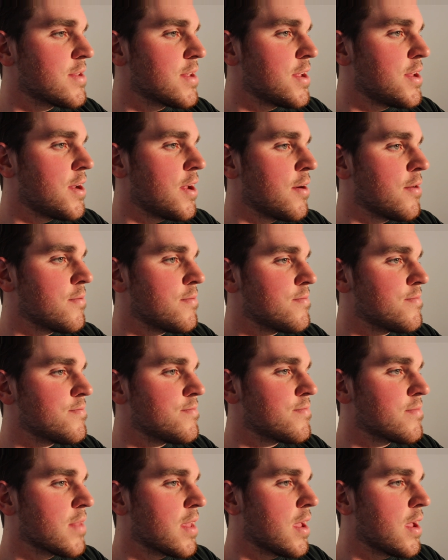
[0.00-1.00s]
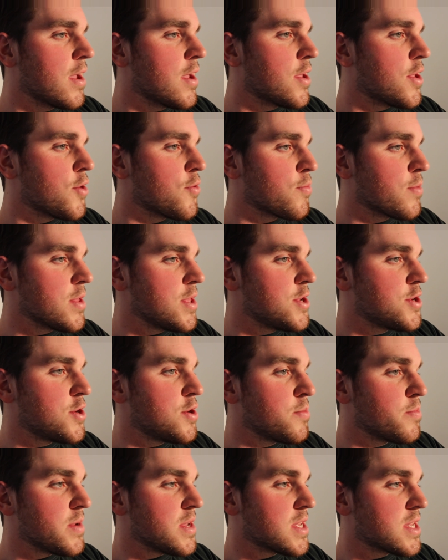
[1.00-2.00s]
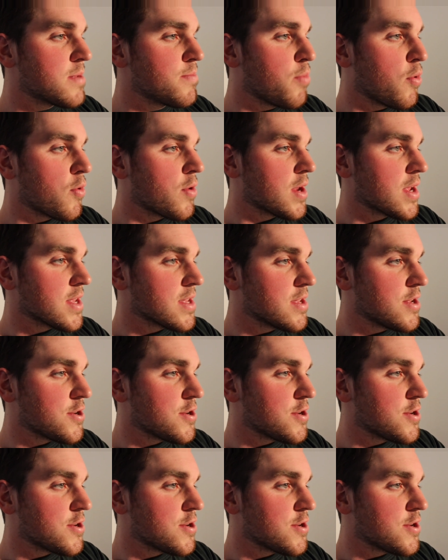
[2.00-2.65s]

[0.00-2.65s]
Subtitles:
You know, you really shouldn't be sporting